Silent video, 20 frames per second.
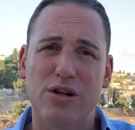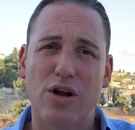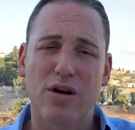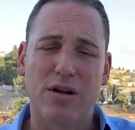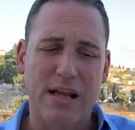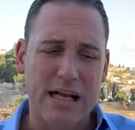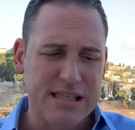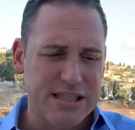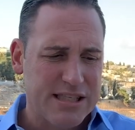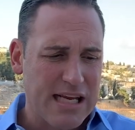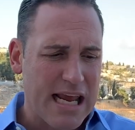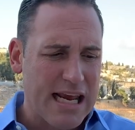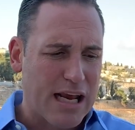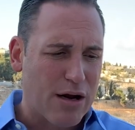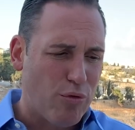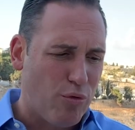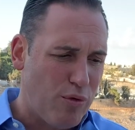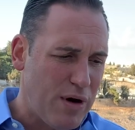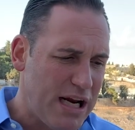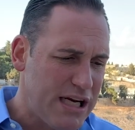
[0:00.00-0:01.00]
Look, let's take
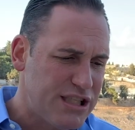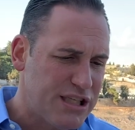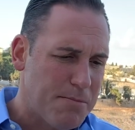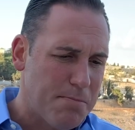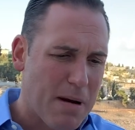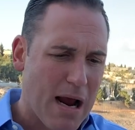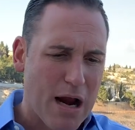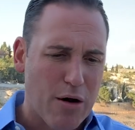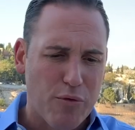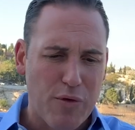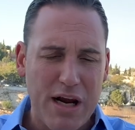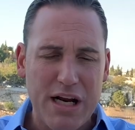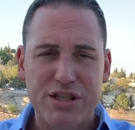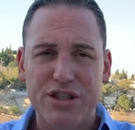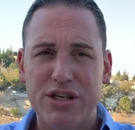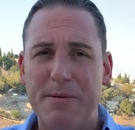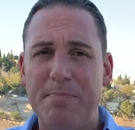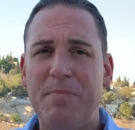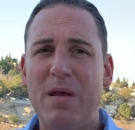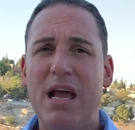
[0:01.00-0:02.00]
it region by
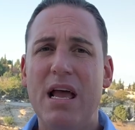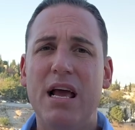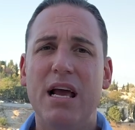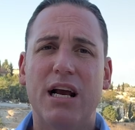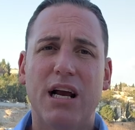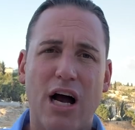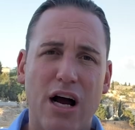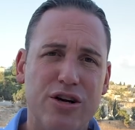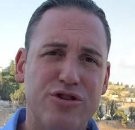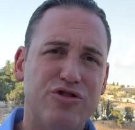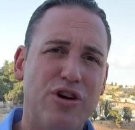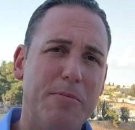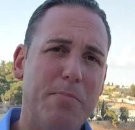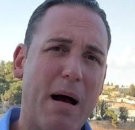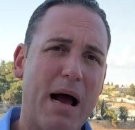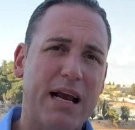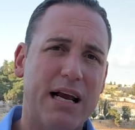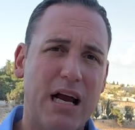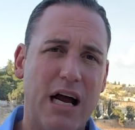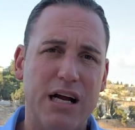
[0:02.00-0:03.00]
region, country
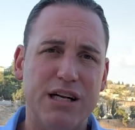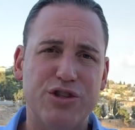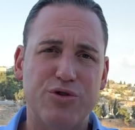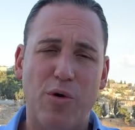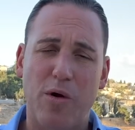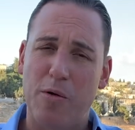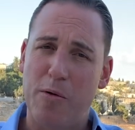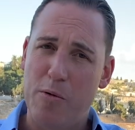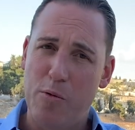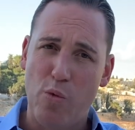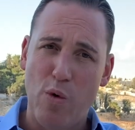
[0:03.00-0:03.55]
by country.